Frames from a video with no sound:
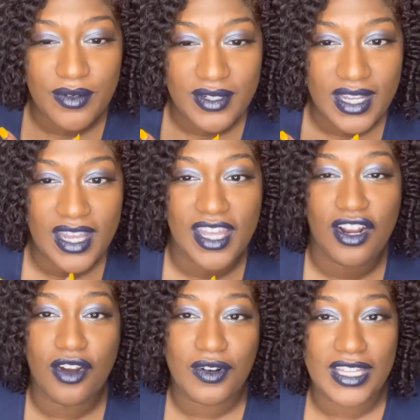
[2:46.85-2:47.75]
and her
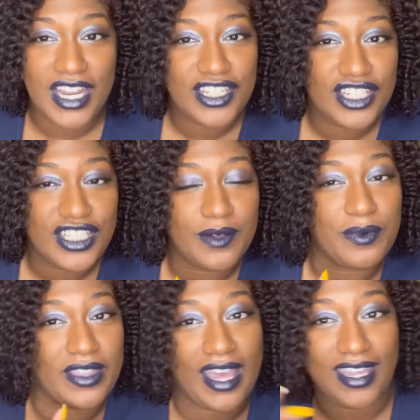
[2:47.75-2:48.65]
relationship with
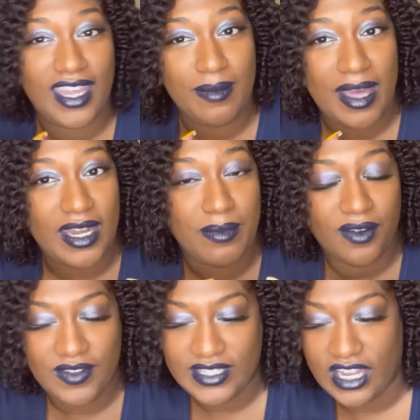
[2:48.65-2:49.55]
Akeem, Eddie
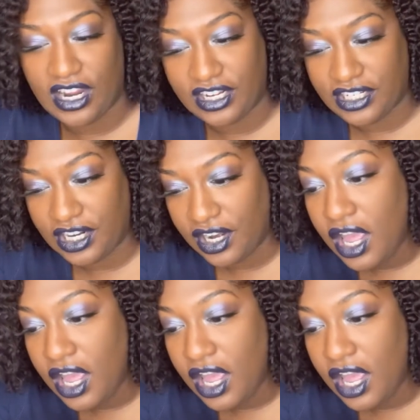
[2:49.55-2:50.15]
Murphy's character.